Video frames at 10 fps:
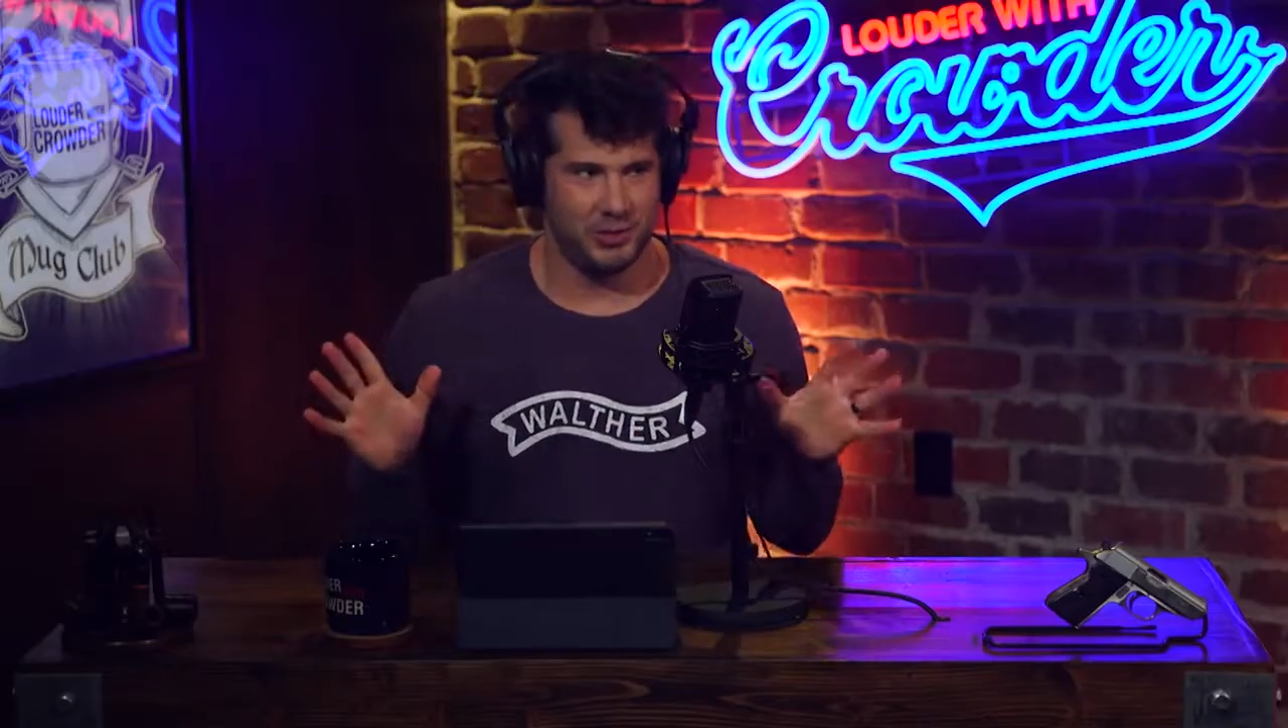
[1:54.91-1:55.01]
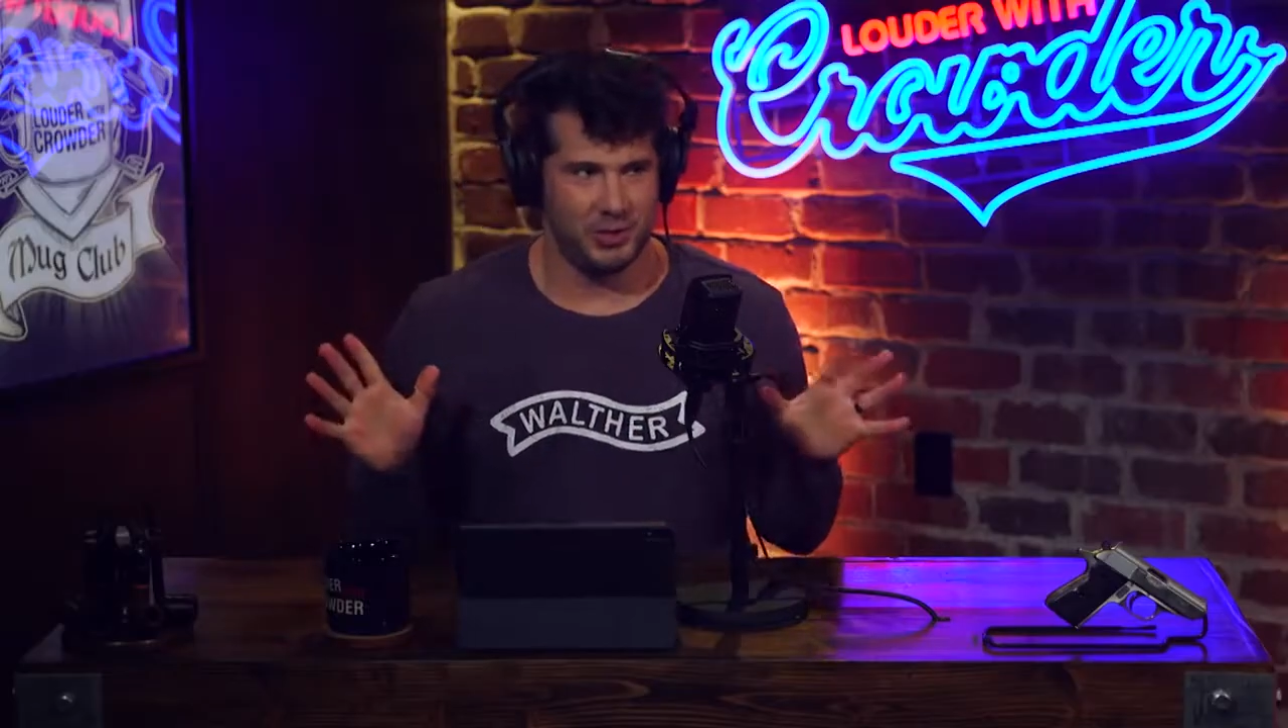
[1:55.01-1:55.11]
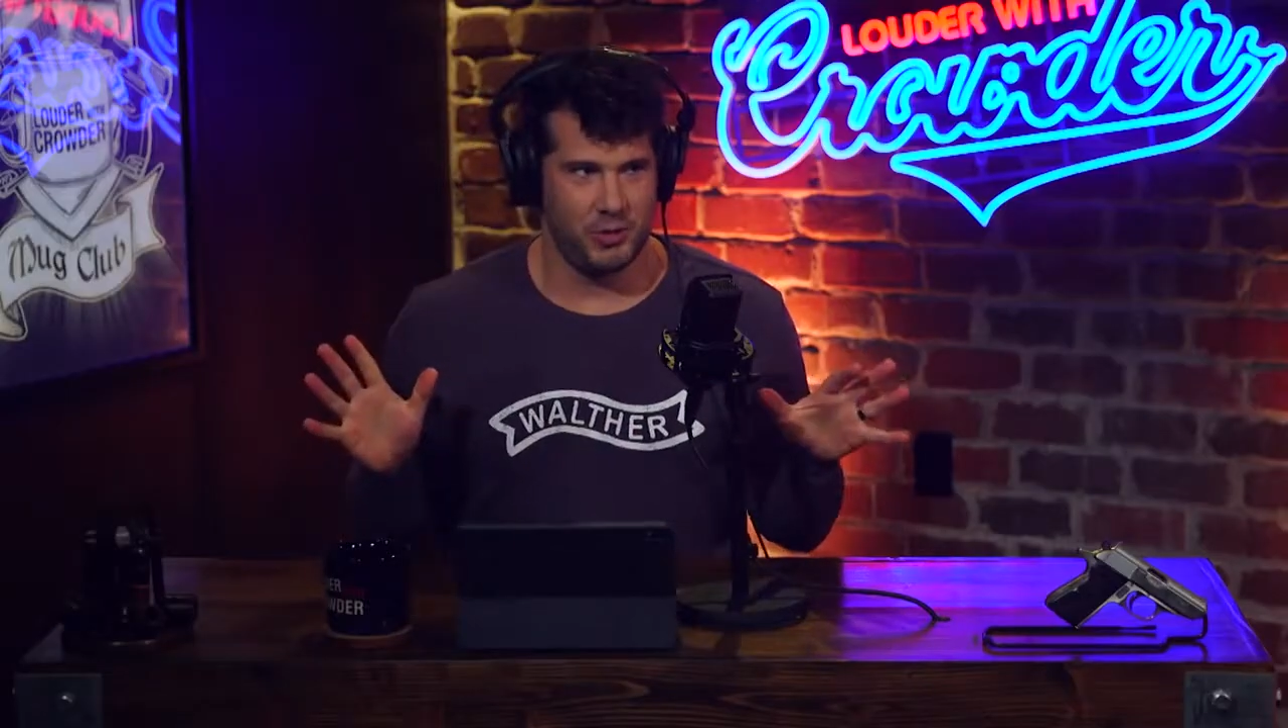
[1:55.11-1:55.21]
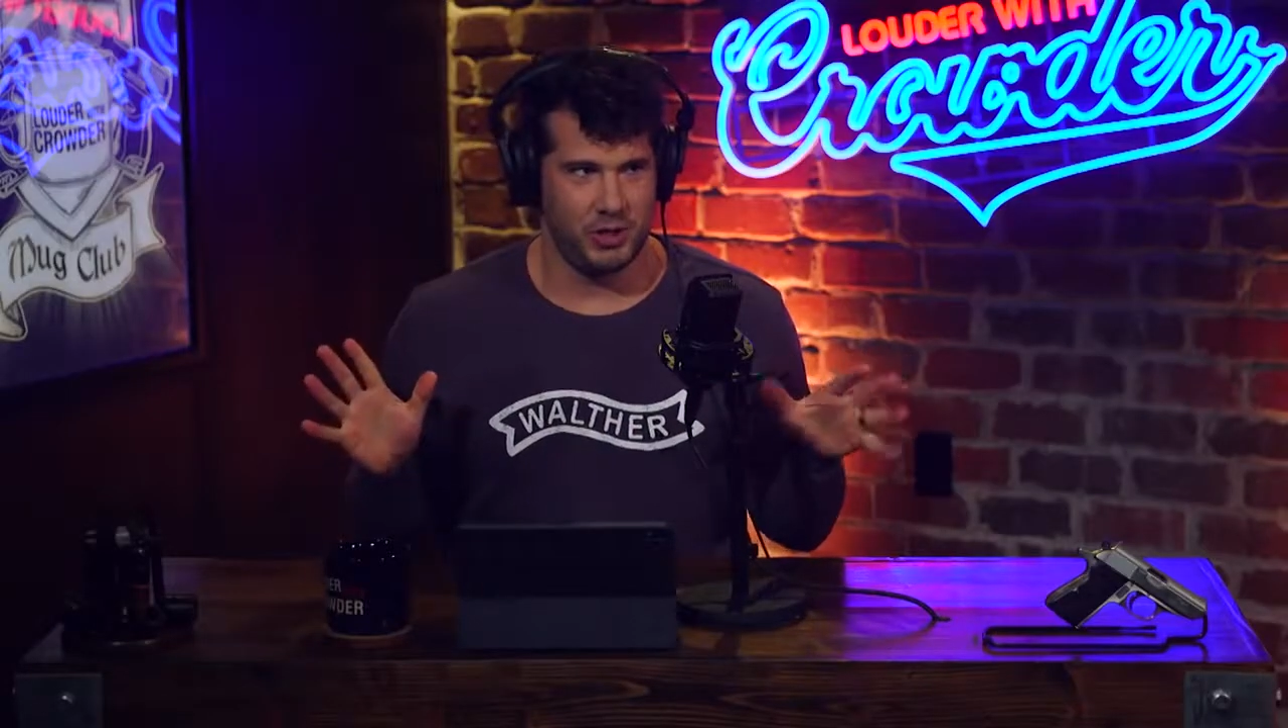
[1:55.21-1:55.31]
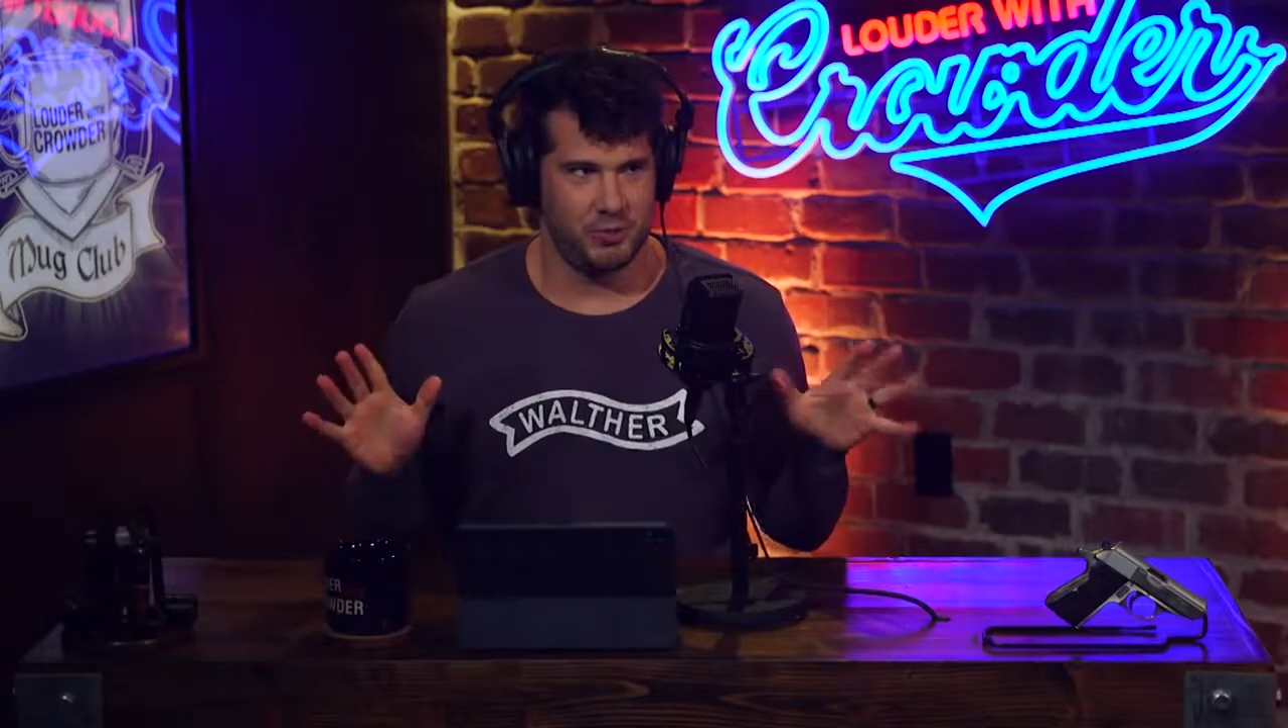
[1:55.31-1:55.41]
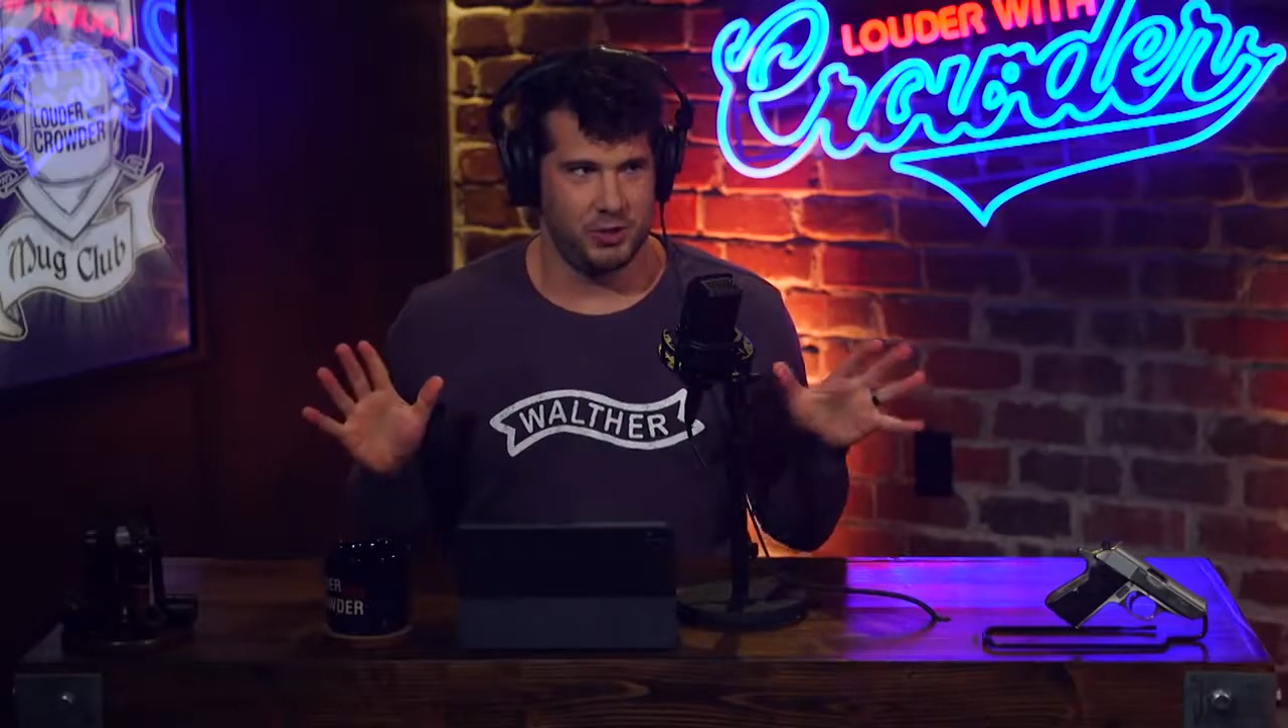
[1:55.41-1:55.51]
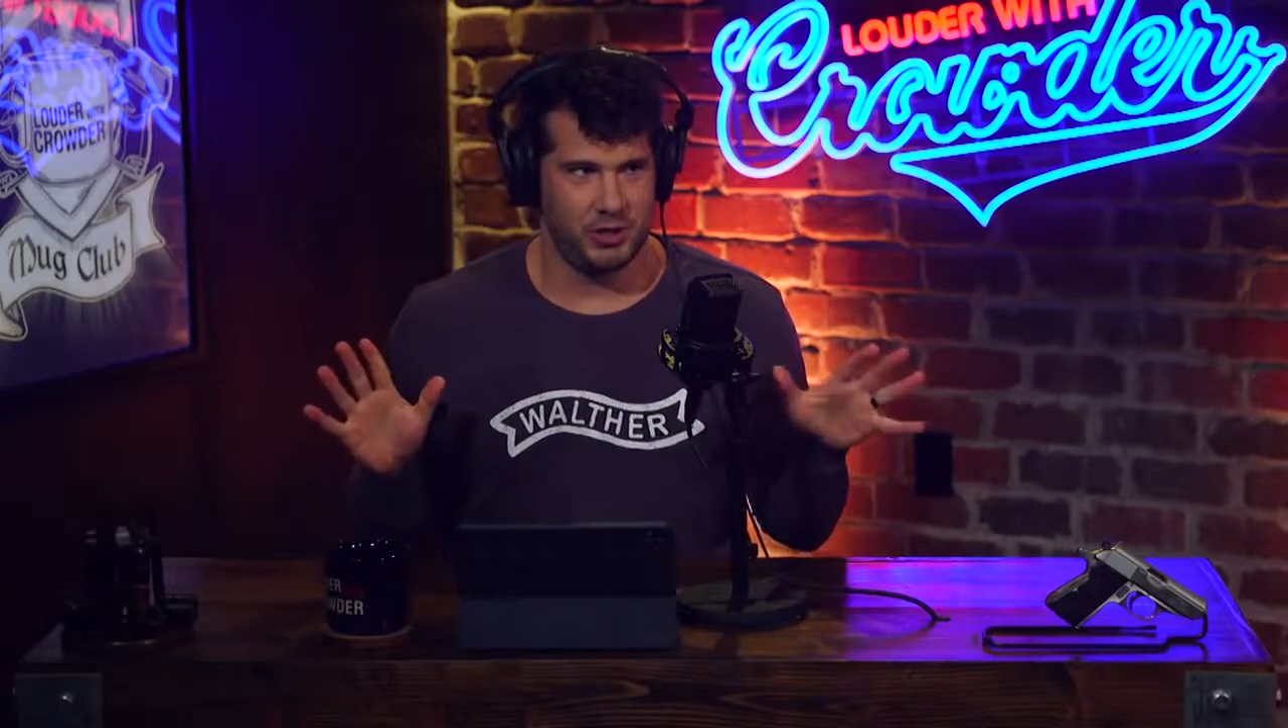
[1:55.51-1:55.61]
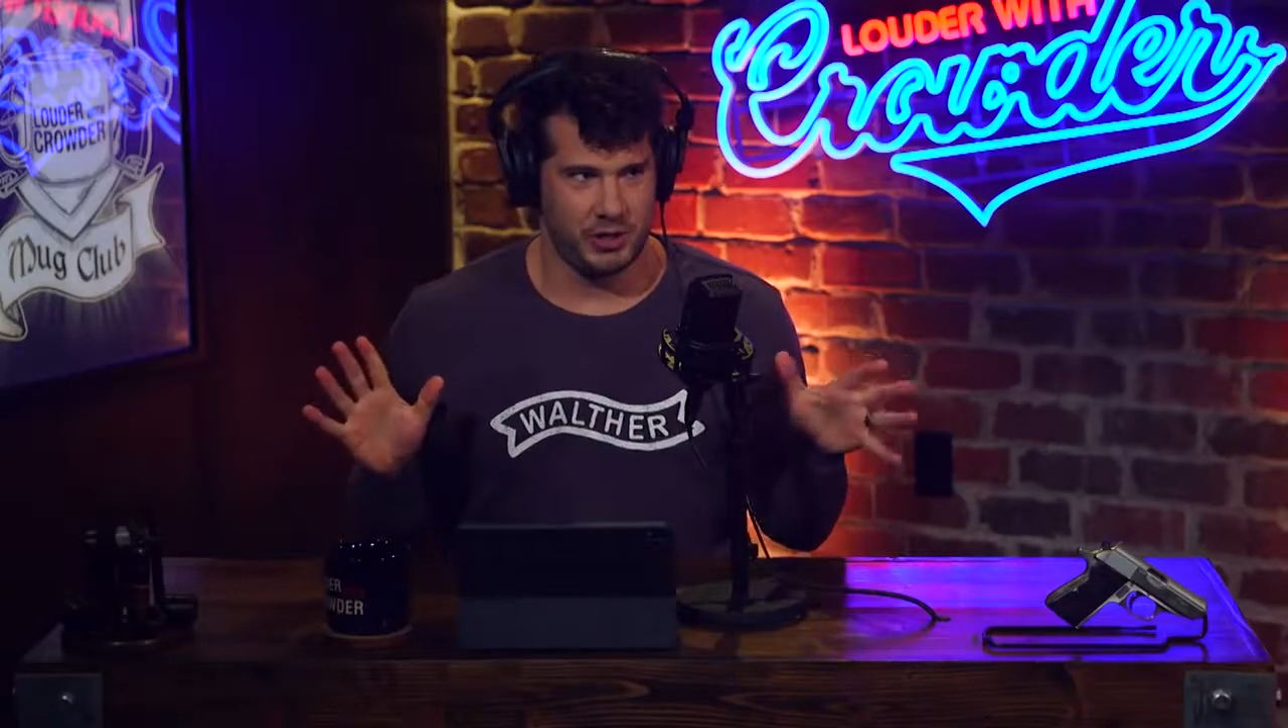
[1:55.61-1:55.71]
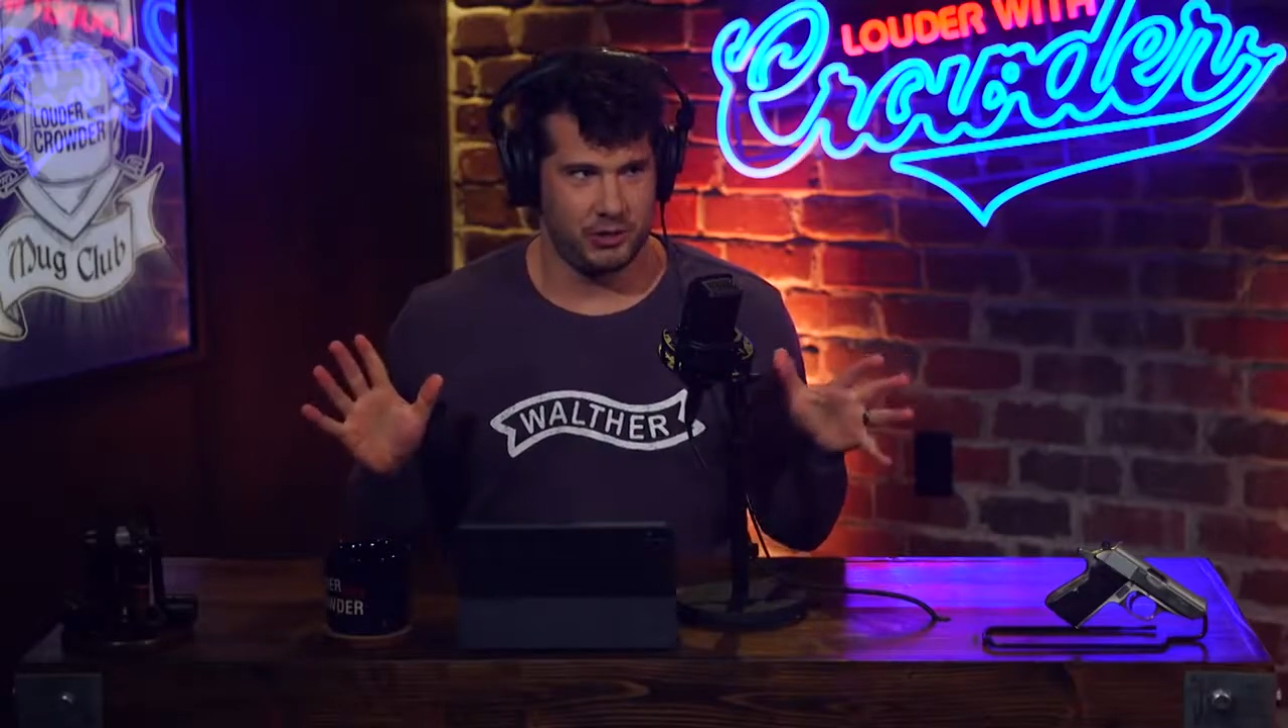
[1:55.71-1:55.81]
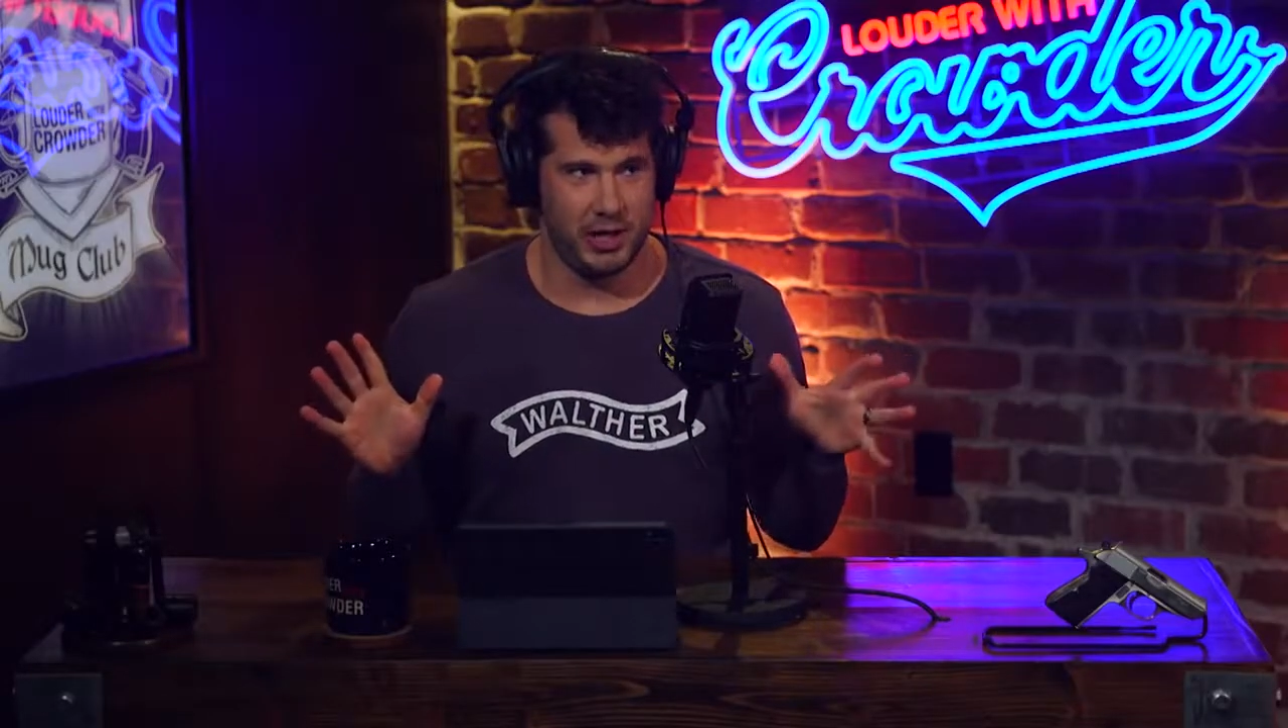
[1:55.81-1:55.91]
close to home with Portia de